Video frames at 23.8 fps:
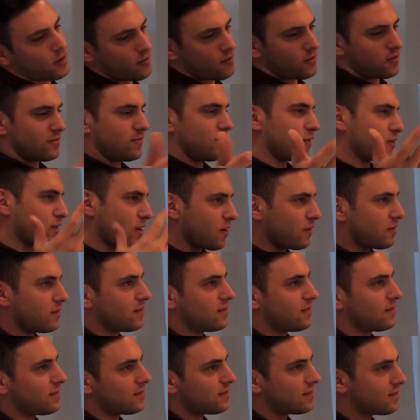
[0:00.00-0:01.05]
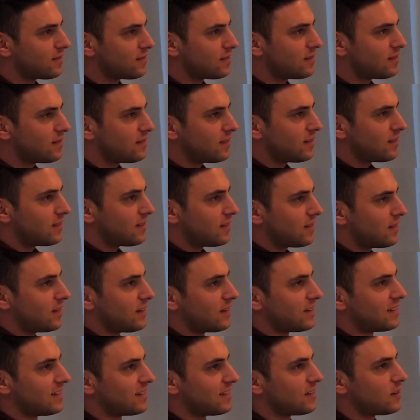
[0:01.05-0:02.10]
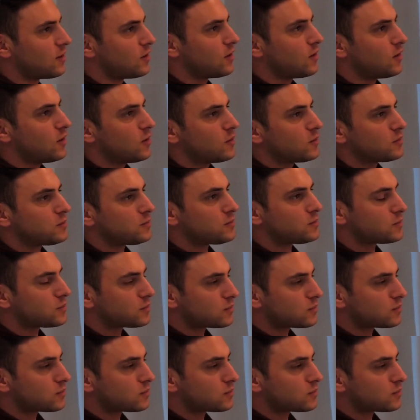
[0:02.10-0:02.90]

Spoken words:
You've done a ton of stuff, by the way, up